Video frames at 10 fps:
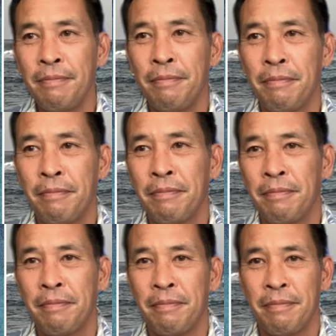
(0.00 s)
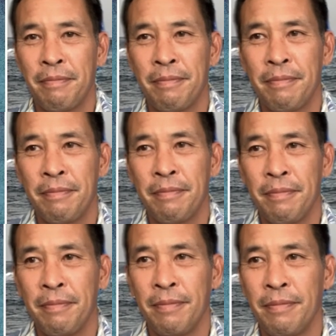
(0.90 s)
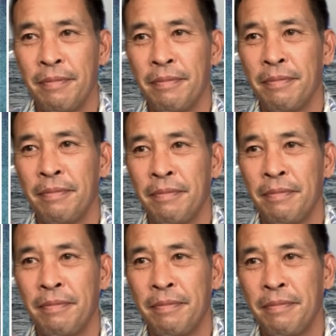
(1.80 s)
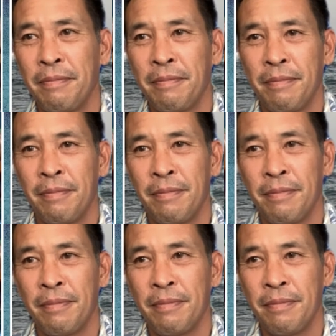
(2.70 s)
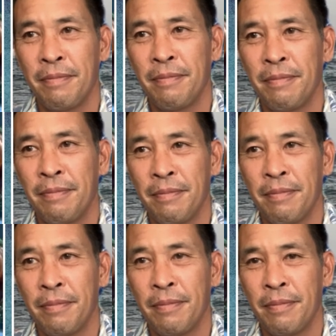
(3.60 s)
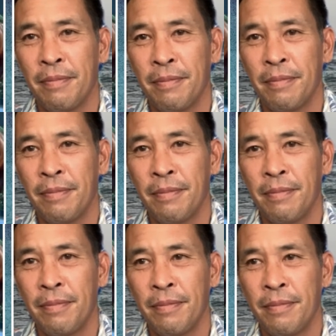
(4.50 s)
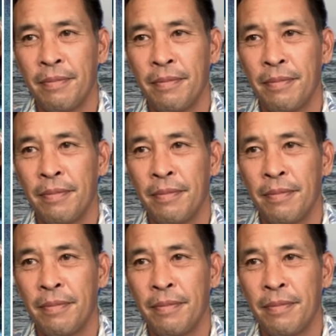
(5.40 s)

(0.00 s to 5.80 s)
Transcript: [no speech]